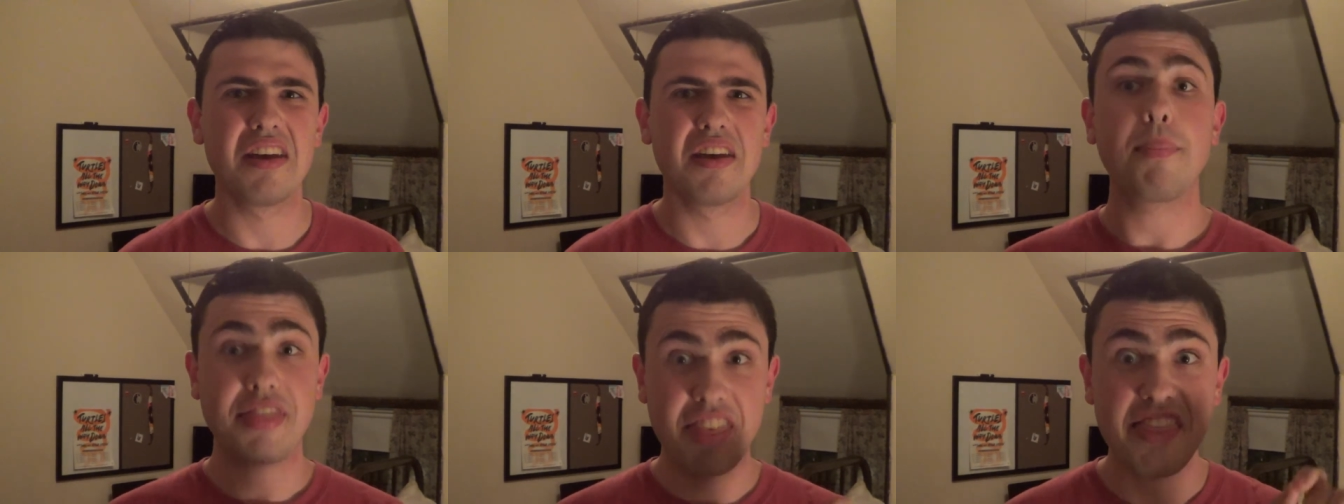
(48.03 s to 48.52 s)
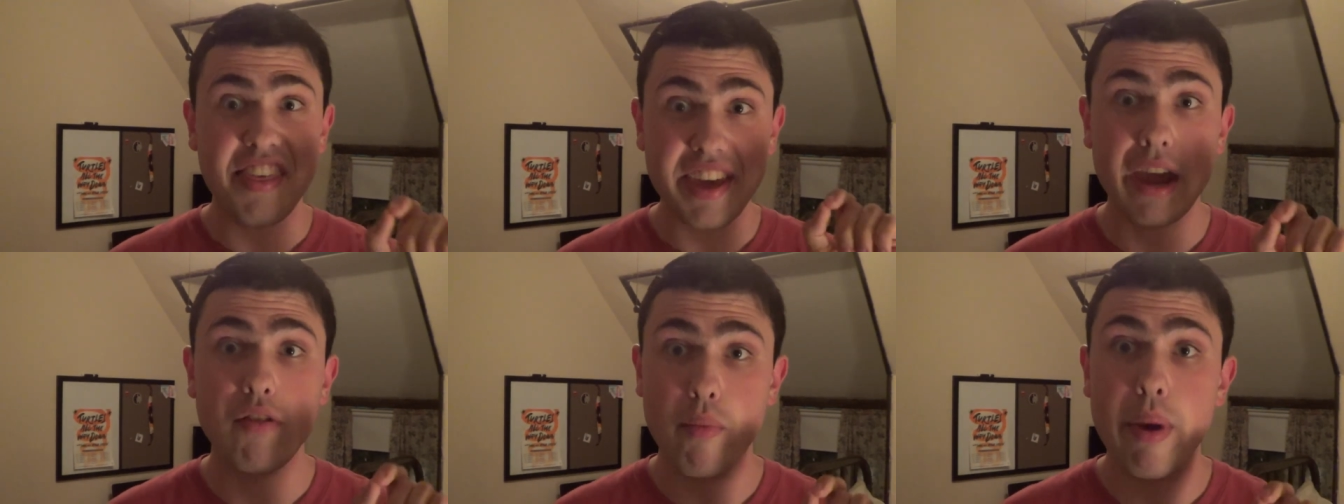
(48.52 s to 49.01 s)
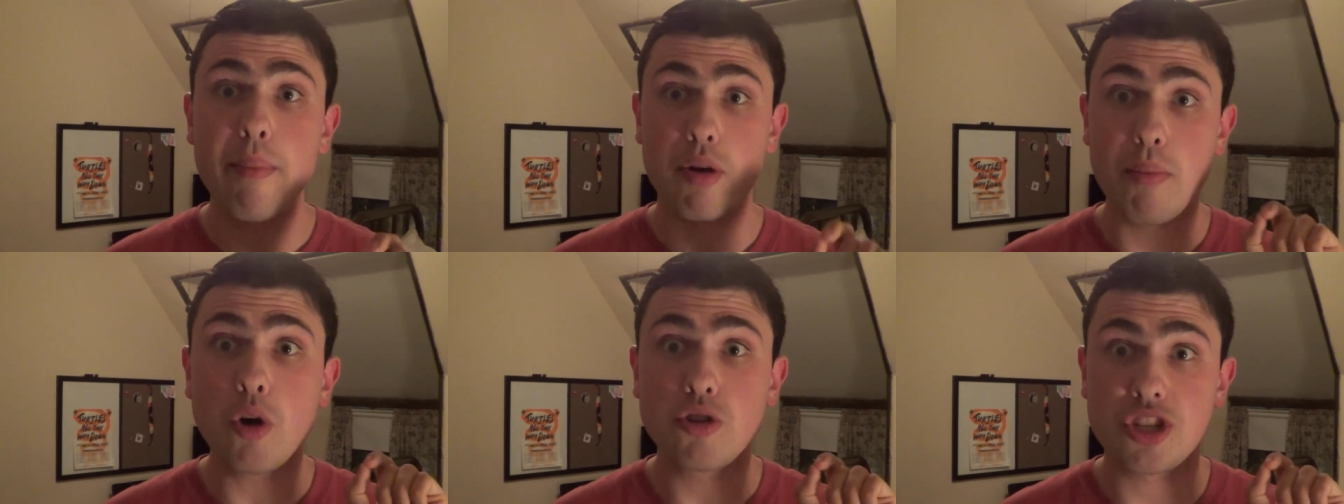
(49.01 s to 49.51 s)
But the thing I remember
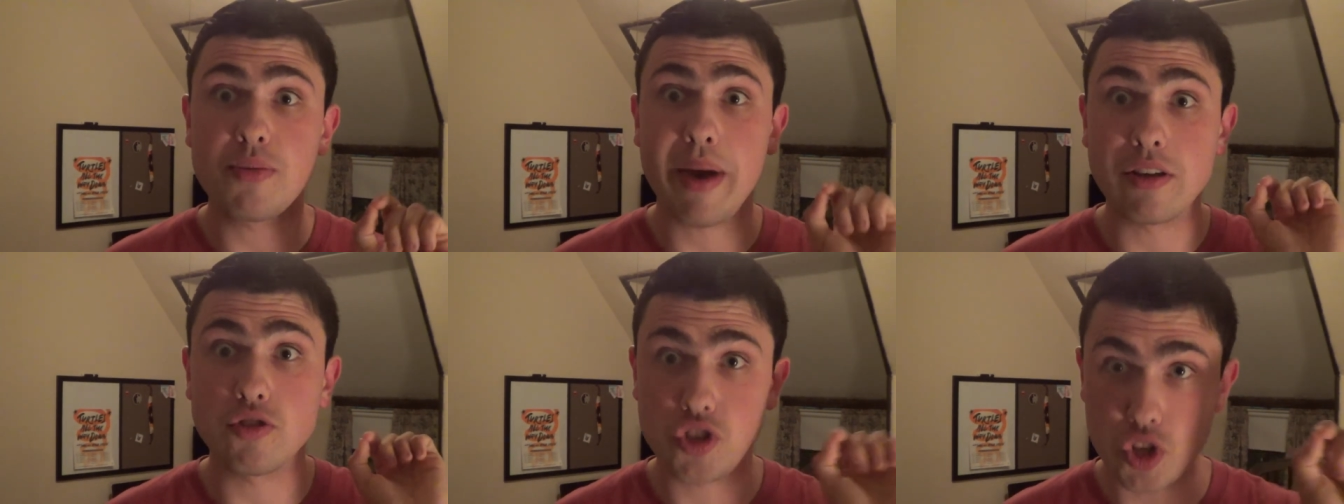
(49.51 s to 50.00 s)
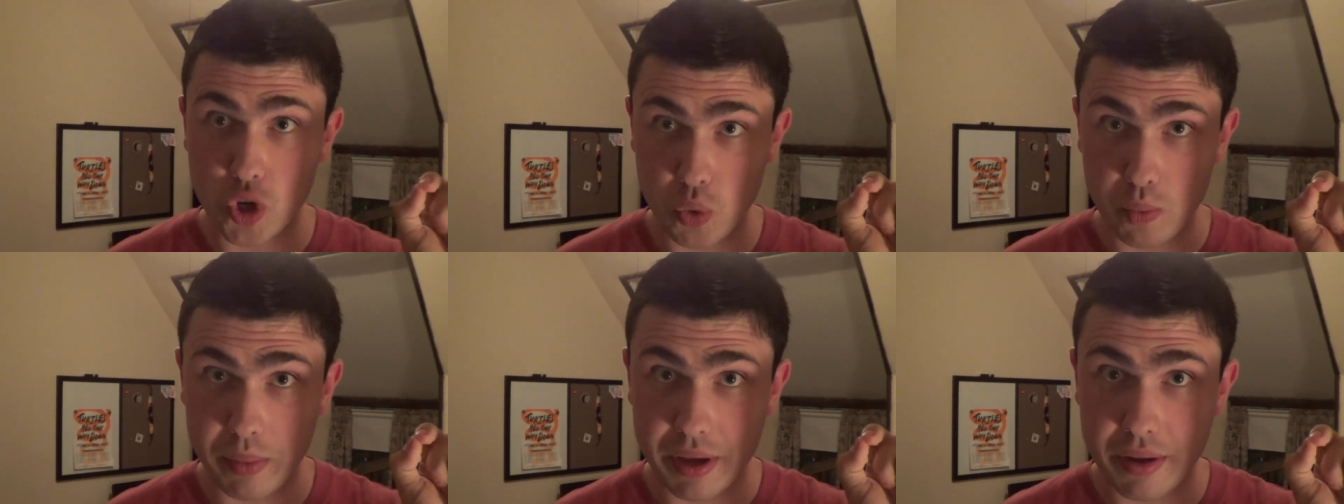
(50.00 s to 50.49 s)
most about Zoom